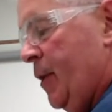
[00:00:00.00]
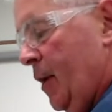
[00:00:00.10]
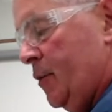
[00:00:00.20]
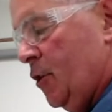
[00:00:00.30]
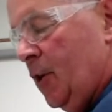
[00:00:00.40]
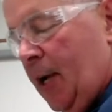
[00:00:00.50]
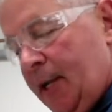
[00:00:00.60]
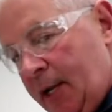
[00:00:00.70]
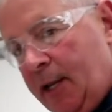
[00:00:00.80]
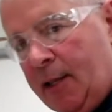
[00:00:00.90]
It's a good
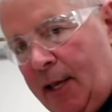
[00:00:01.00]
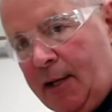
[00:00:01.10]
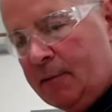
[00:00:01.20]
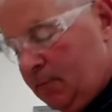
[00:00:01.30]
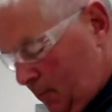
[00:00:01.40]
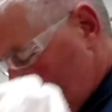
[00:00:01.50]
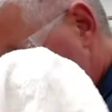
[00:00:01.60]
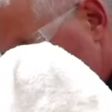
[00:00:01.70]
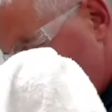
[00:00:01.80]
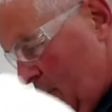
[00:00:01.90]
idea to take
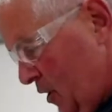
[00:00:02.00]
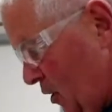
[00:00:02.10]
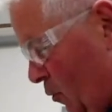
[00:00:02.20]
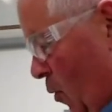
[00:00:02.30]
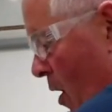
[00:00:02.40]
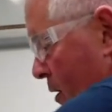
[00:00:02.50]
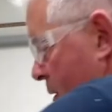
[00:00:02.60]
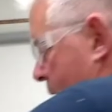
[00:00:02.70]
your distilled water